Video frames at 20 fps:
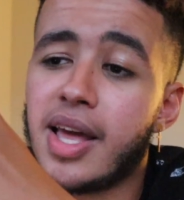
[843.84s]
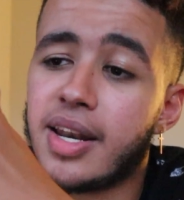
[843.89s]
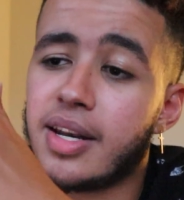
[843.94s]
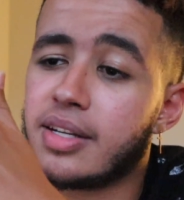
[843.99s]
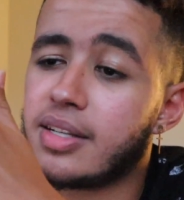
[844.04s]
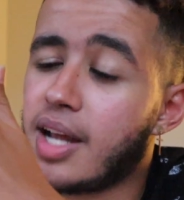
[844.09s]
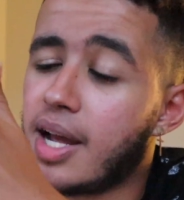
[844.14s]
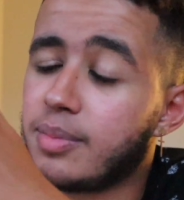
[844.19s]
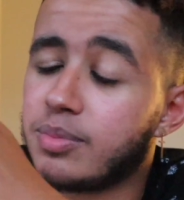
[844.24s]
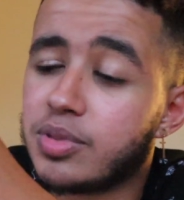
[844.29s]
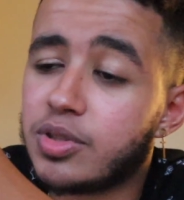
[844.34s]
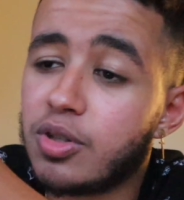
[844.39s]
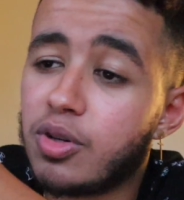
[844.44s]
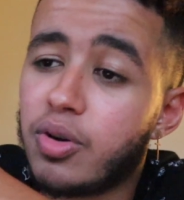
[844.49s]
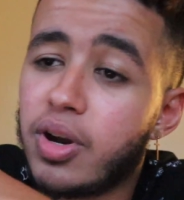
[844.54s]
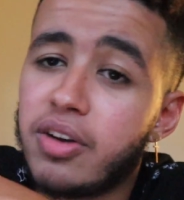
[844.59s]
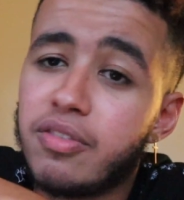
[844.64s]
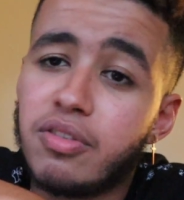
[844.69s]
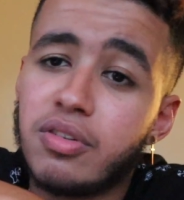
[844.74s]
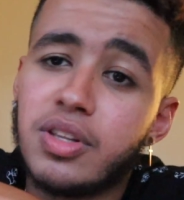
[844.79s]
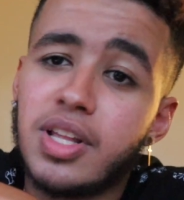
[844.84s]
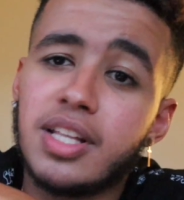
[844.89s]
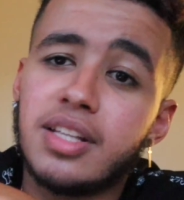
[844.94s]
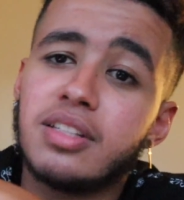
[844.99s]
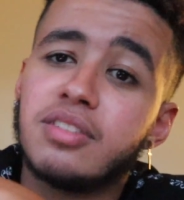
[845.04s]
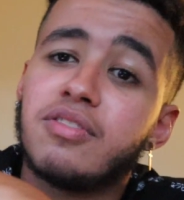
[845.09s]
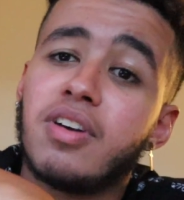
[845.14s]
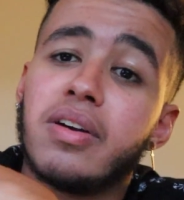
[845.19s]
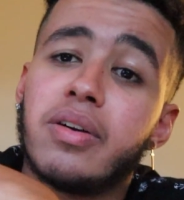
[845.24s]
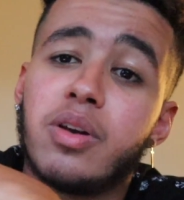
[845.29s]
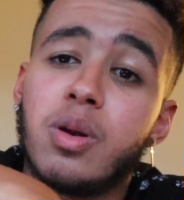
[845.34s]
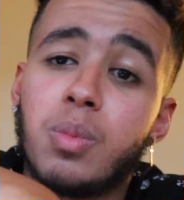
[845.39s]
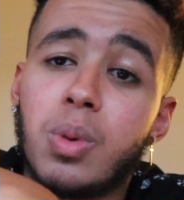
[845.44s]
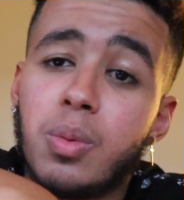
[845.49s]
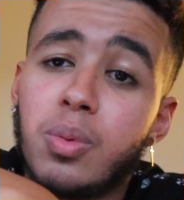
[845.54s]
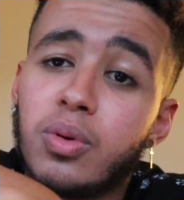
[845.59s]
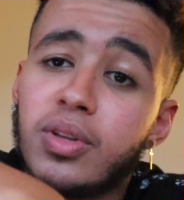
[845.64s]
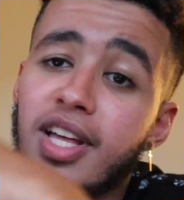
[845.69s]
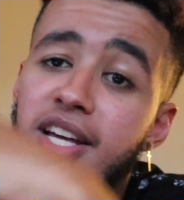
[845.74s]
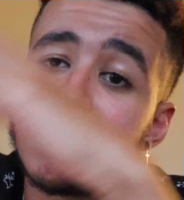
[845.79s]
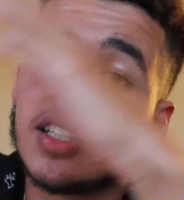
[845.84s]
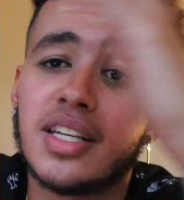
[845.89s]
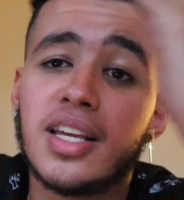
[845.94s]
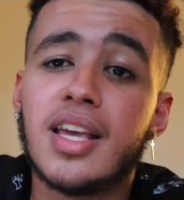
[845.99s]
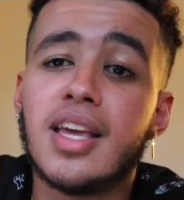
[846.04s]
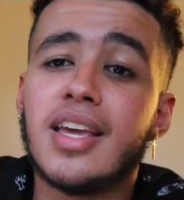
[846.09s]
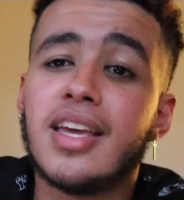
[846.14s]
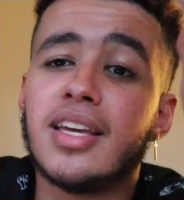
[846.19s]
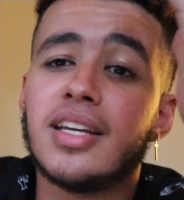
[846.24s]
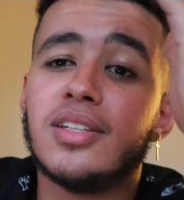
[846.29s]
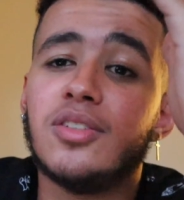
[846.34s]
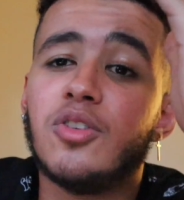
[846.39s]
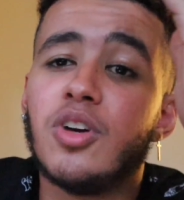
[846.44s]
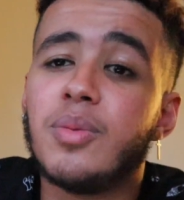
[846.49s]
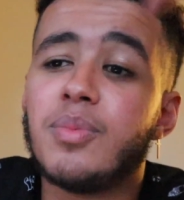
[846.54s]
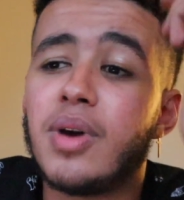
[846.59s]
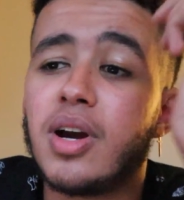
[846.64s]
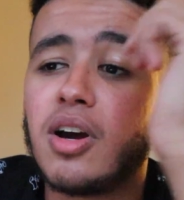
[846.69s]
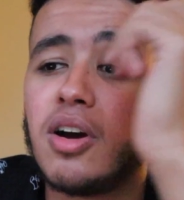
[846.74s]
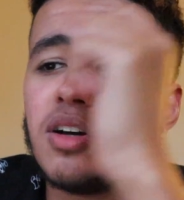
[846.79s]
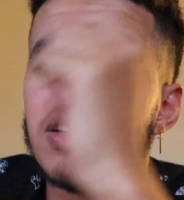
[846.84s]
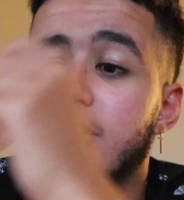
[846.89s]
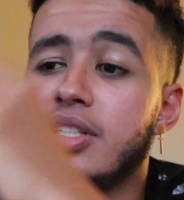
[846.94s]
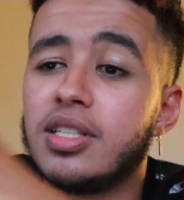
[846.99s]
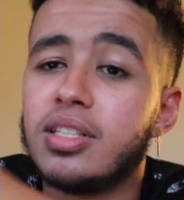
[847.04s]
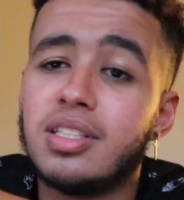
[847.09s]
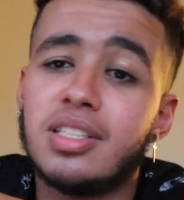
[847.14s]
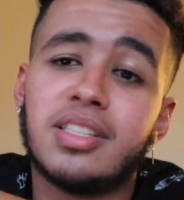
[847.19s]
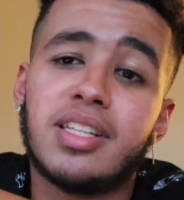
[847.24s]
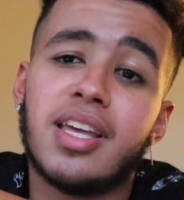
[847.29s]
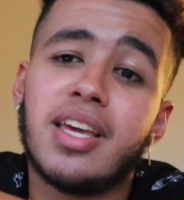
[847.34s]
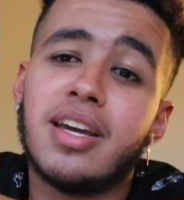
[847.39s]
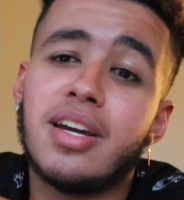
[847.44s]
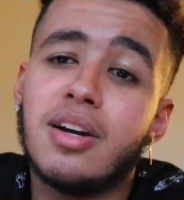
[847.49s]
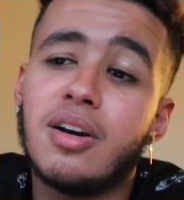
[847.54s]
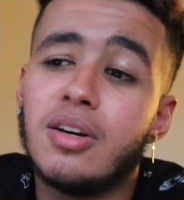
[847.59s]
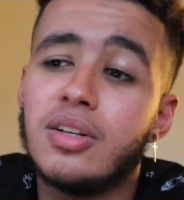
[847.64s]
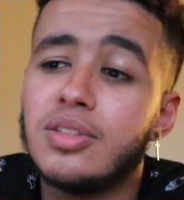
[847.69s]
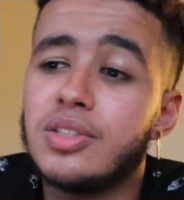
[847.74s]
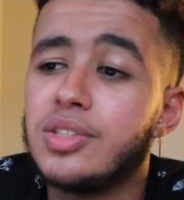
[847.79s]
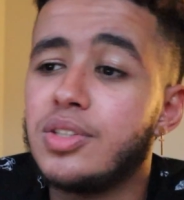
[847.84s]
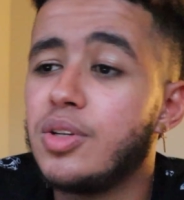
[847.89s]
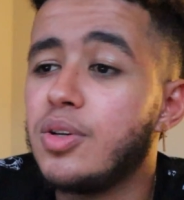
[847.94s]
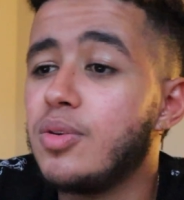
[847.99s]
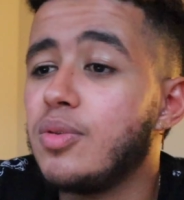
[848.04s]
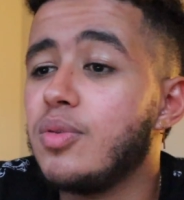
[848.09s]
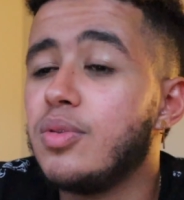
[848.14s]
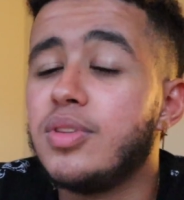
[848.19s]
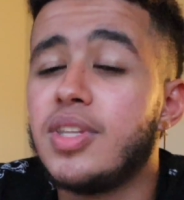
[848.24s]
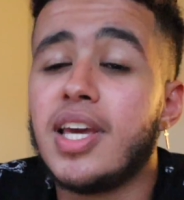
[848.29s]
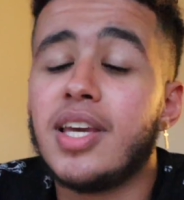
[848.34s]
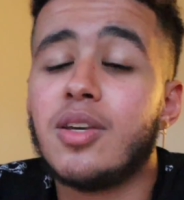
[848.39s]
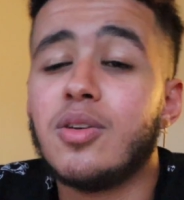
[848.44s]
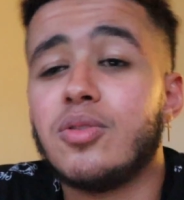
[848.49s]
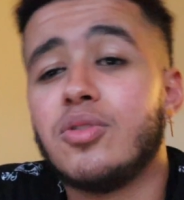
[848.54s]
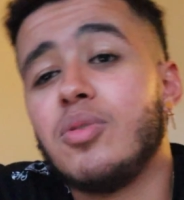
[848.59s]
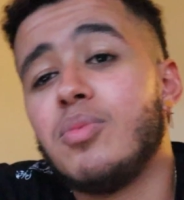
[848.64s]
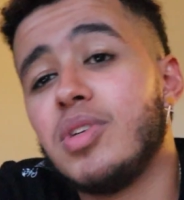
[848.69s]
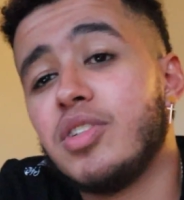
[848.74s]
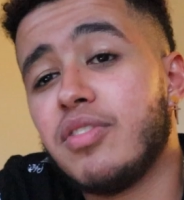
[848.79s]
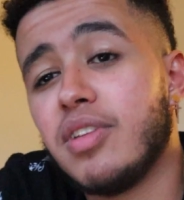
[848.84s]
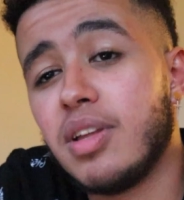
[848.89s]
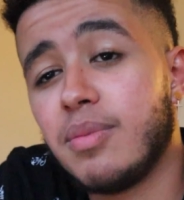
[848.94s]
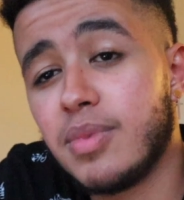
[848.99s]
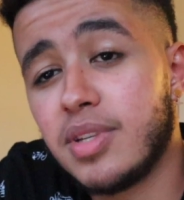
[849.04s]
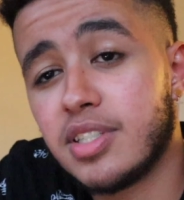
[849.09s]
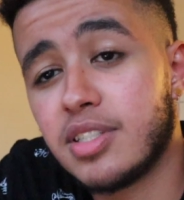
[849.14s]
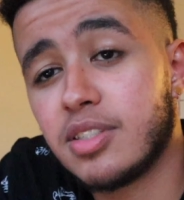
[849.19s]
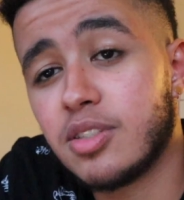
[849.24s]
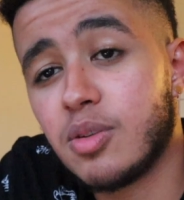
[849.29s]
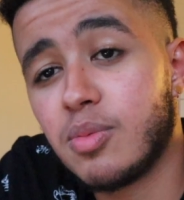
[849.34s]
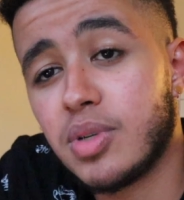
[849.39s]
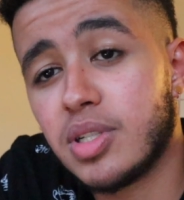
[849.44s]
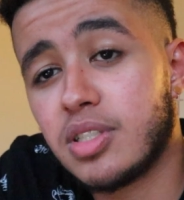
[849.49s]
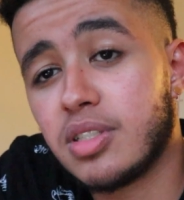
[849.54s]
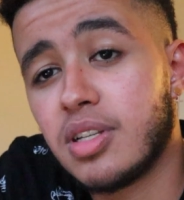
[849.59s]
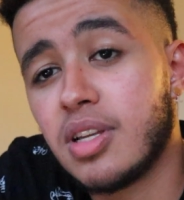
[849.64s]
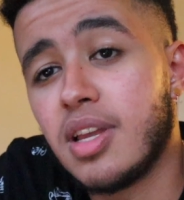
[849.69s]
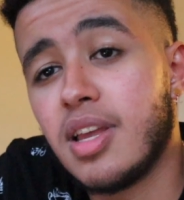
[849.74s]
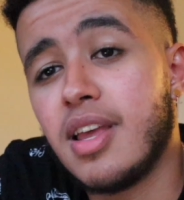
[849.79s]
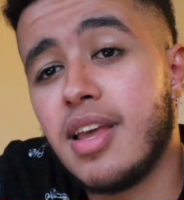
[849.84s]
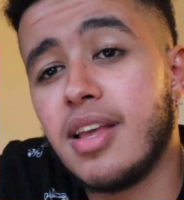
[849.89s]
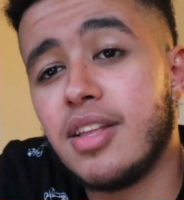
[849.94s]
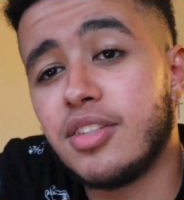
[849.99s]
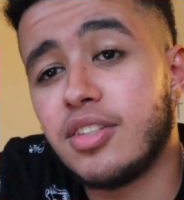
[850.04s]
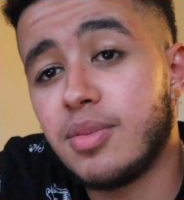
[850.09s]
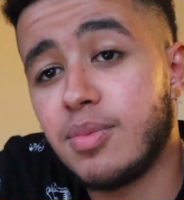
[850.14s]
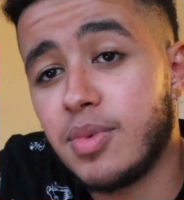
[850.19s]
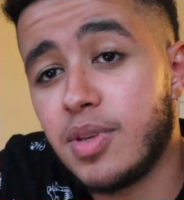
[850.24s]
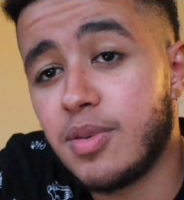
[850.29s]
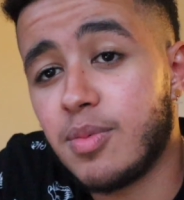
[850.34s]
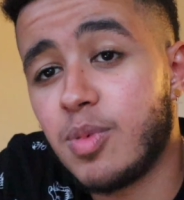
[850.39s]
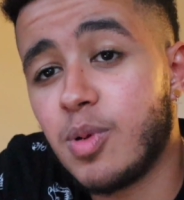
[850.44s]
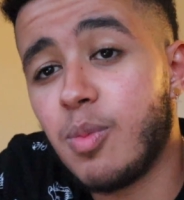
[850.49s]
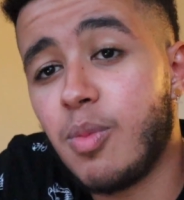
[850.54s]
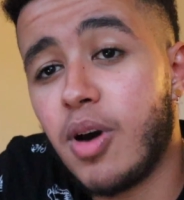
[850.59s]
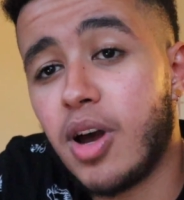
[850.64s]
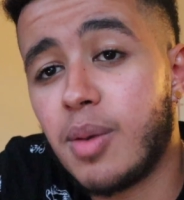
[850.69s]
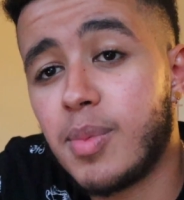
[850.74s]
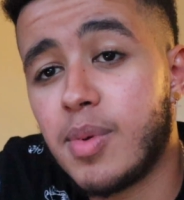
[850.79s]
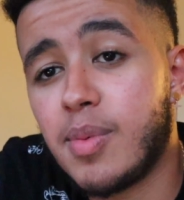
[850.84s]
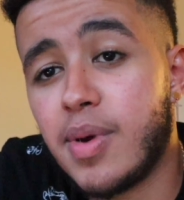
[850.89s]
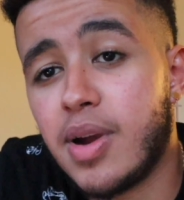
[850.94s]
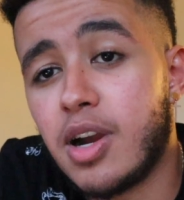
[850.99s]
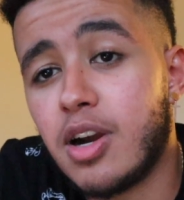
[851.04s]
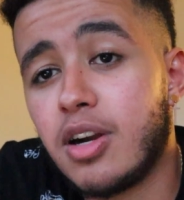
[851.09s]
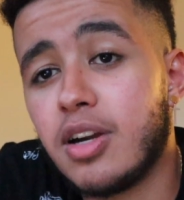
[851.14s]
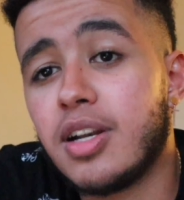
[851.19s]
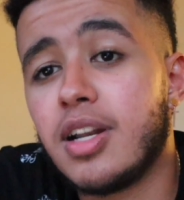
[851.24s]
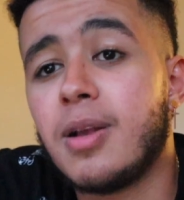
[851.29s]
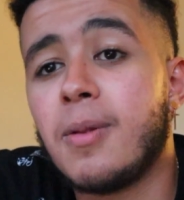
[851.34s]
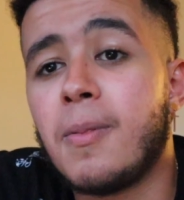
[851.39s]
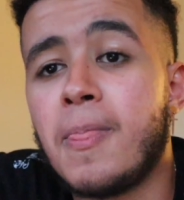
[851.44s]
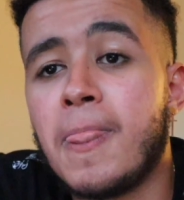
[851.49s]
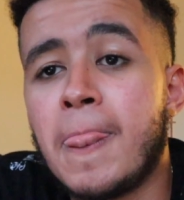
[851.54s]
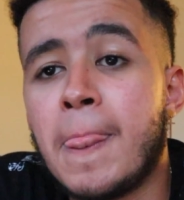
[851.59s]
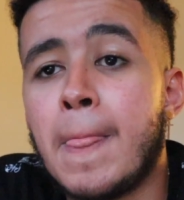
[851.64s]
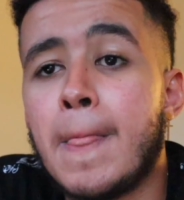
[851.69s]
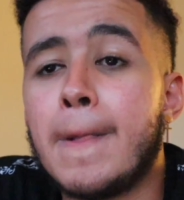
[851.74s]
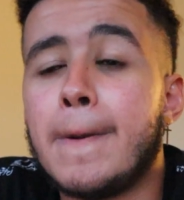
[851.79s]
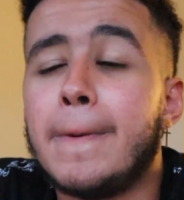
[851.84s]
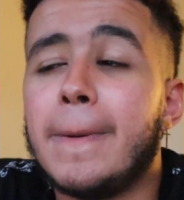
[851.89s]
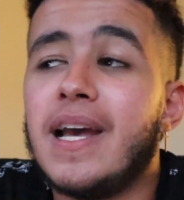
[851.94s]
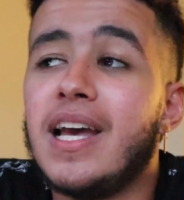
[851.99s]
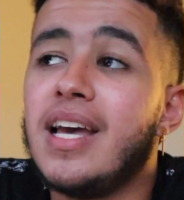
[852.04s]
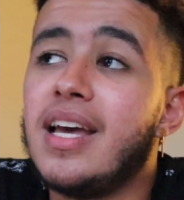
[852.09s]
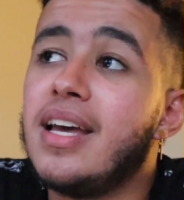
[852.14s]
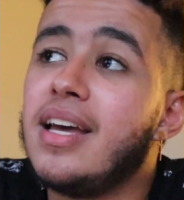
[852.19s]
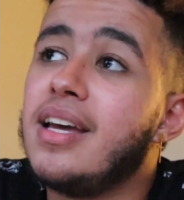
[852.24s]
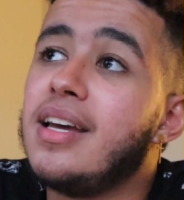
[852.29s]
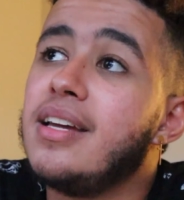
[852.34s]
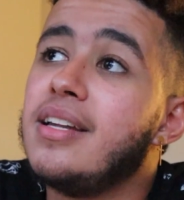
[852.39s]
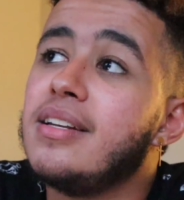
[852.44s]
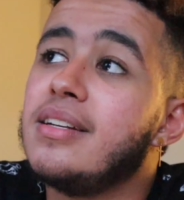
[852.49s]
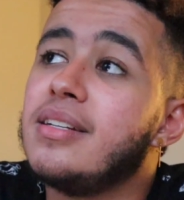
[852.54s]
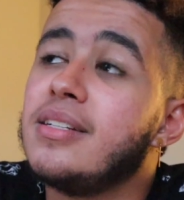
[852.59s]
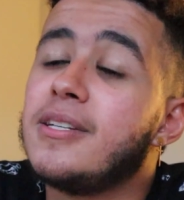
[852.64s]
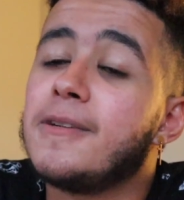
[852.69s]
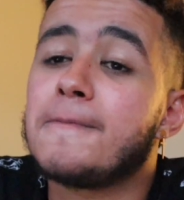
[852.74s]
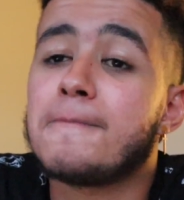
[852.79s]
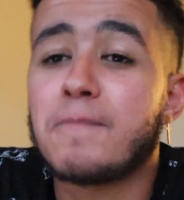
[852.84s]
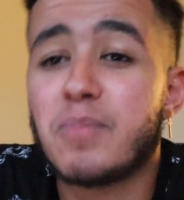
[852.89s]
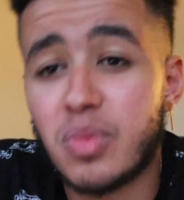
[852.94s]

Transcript: and i'm so grateful that there's 500 people that enjoy my content staying on so thank you so much for that means so much to me the bottom of my heart and